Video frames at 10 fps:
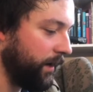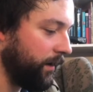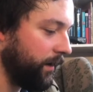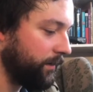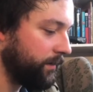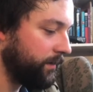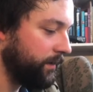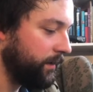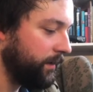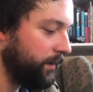heart,
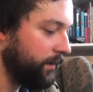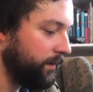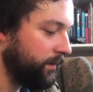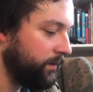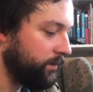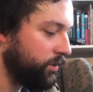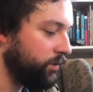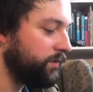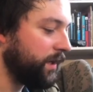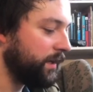
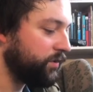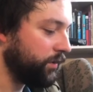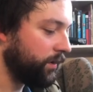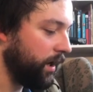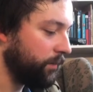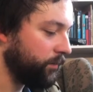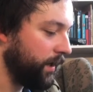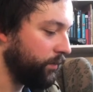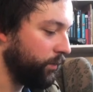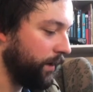choose as your
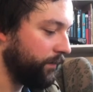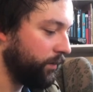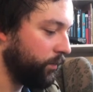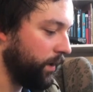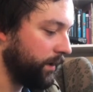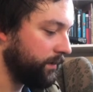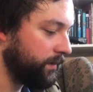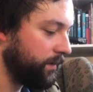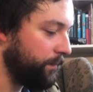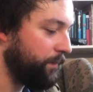comrade whoever you want,
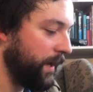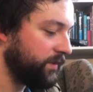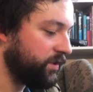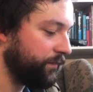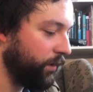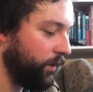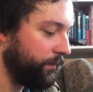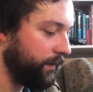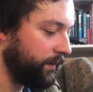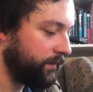the best of all
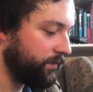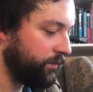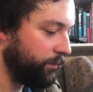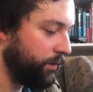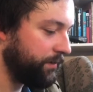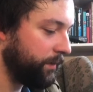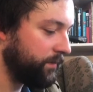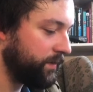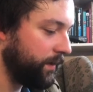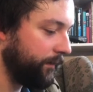these, who put
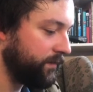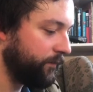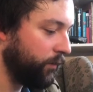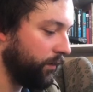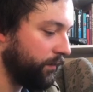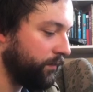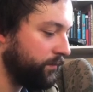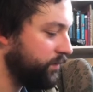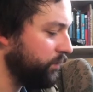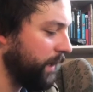themselves forth.
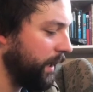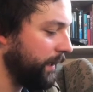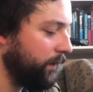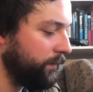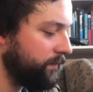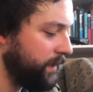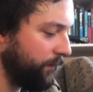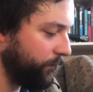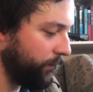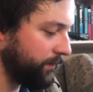Do not, out of
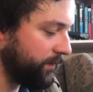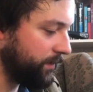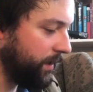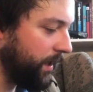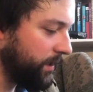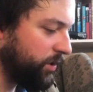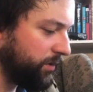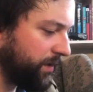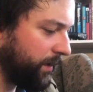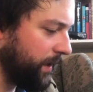deference,
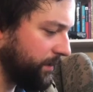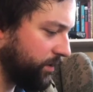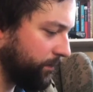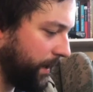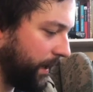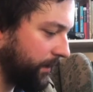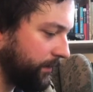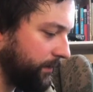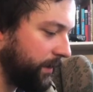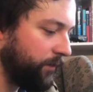choose a lesser man
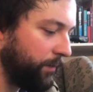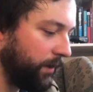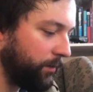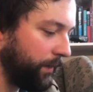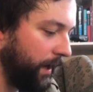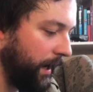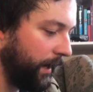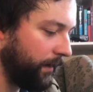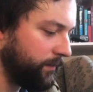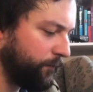and leave a better
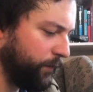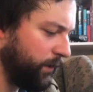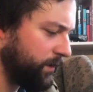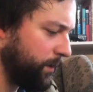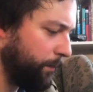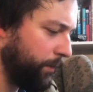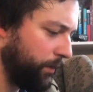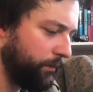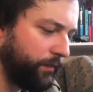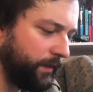behind, deferring to
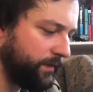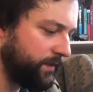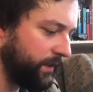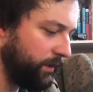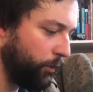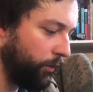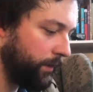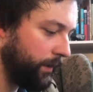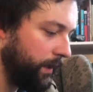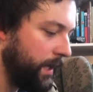birth and
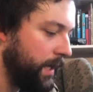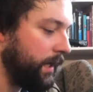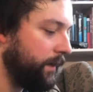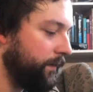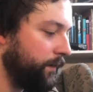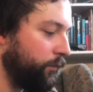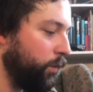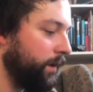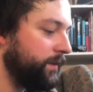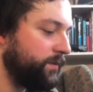seniority, even if
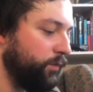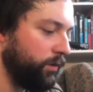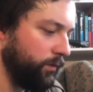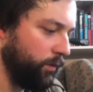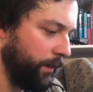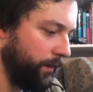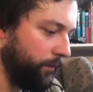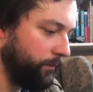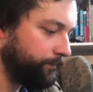one is more loyal."